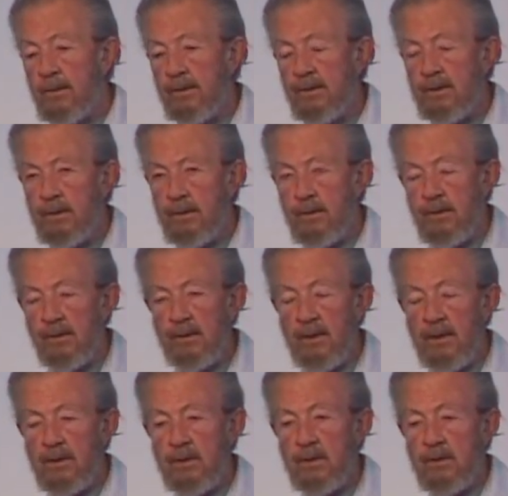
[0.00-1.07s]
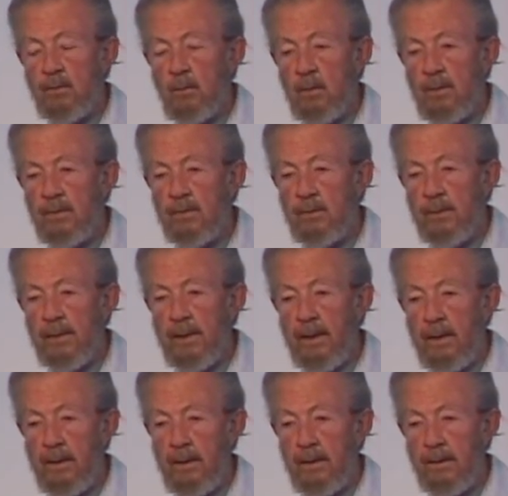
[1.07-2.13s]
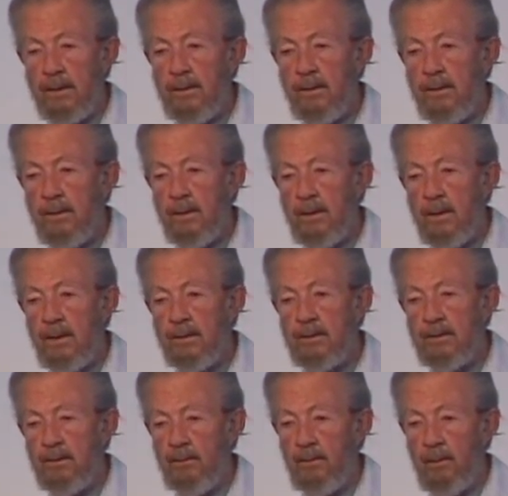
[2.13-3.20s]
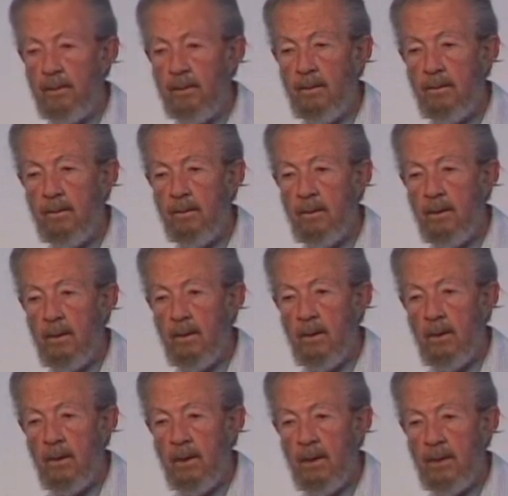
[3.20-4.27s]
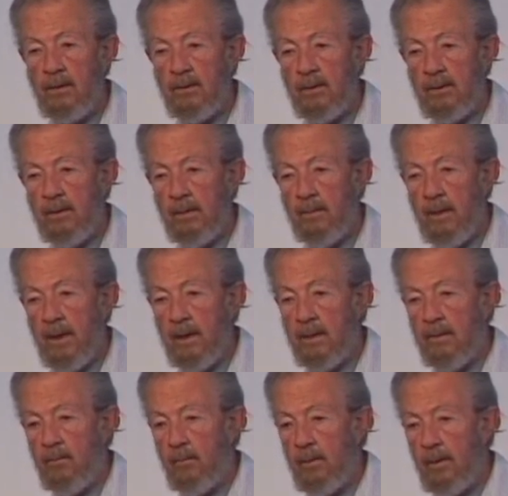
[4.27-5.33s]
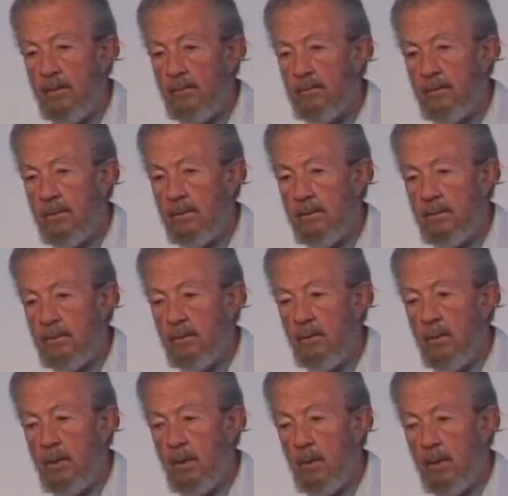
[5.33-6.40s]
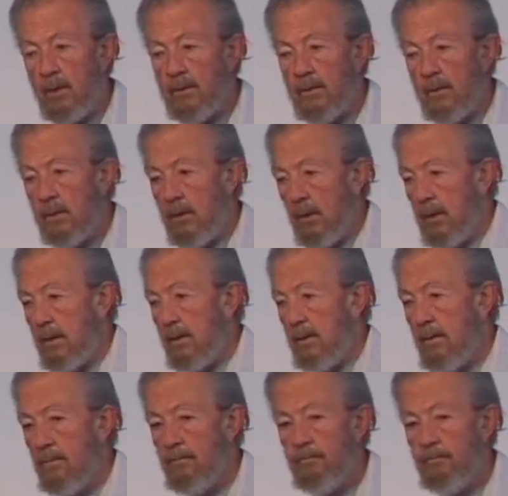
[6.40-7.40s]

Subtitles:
To sense one's reality is simple. It's only a matter of knowing where to look.